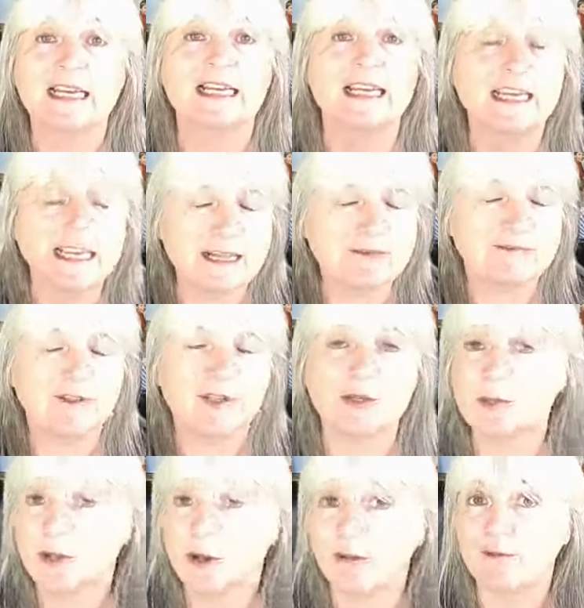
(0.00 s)
lift your
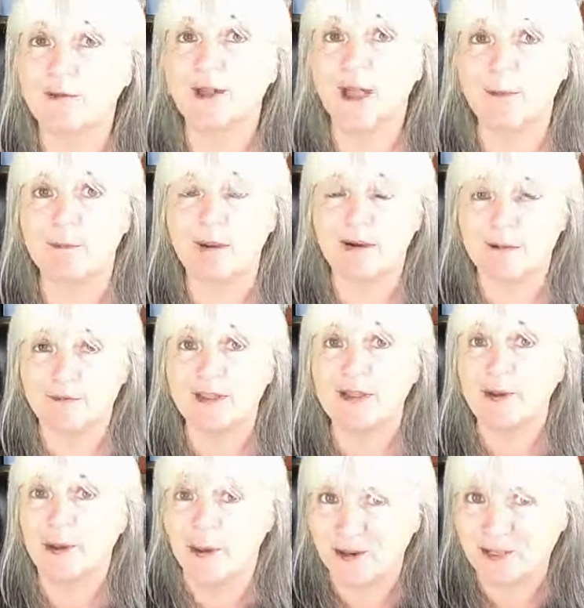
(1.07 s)
novel above the
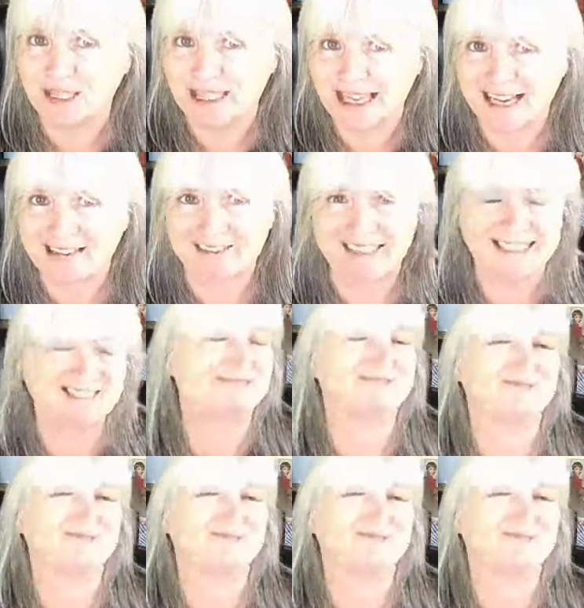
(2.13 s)
ordinary.